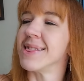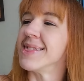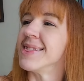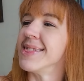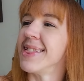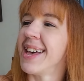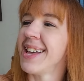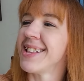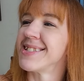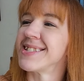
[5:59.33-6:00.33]

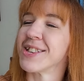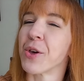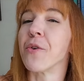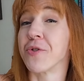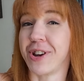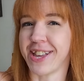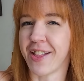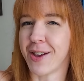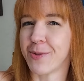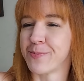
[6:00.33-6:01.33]
Let's go for a
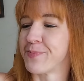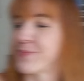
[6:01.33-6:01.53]
yellow.